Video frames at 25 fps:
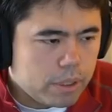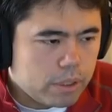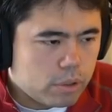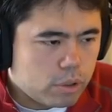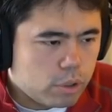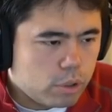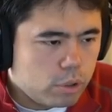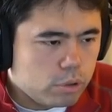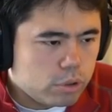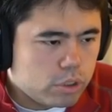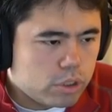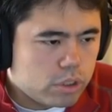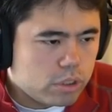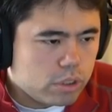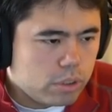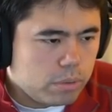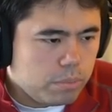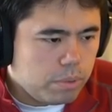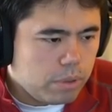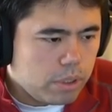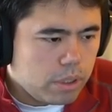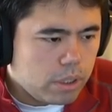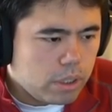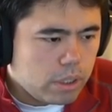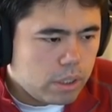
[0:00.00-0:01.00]
They get a Kutsub.
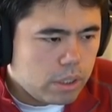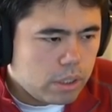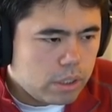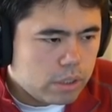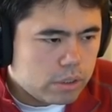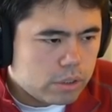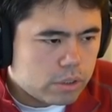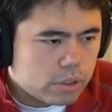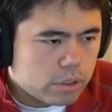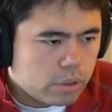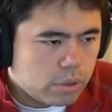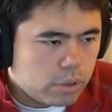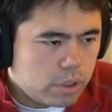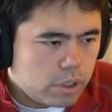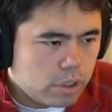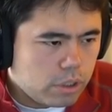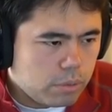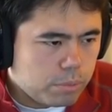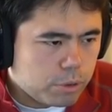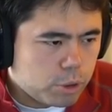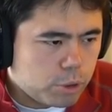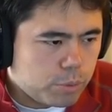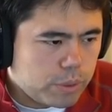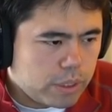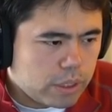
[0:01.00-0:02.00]
Let's go here.
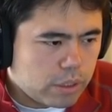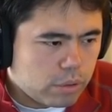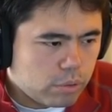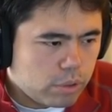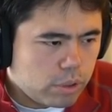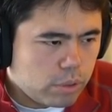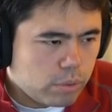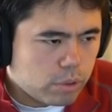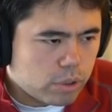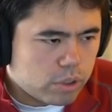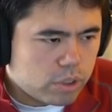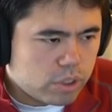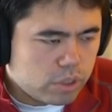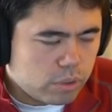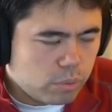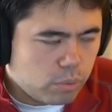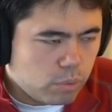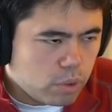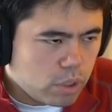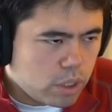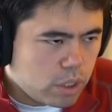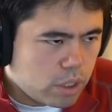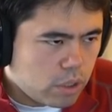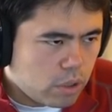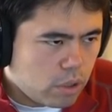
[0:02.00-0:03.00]
Bishop e3, rook
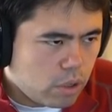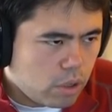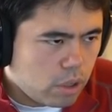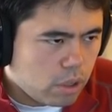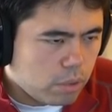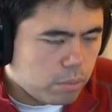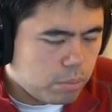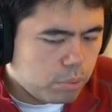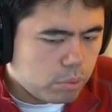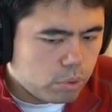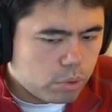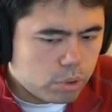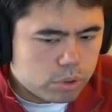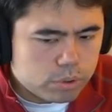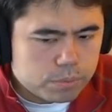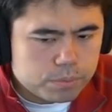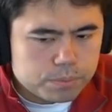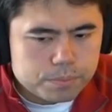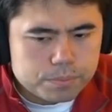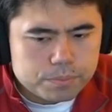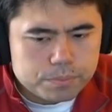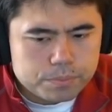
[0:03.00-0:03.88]
c1, all aboard.